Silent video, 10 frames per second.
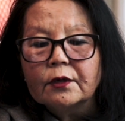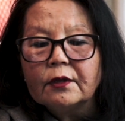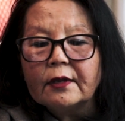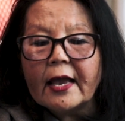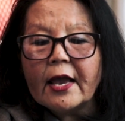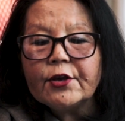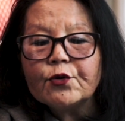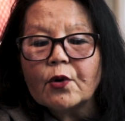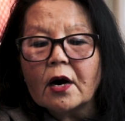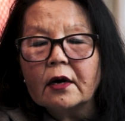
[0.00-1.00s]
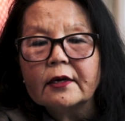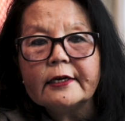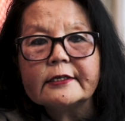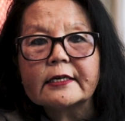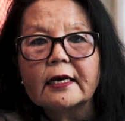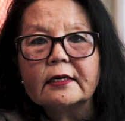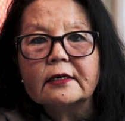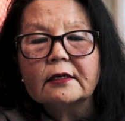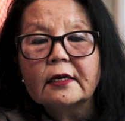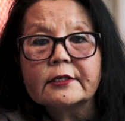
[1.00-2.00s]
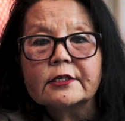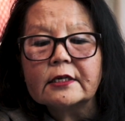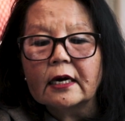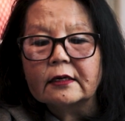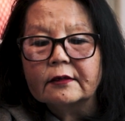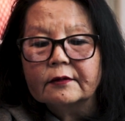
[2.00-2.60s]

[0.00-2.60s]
"There you are," he said. "It's done."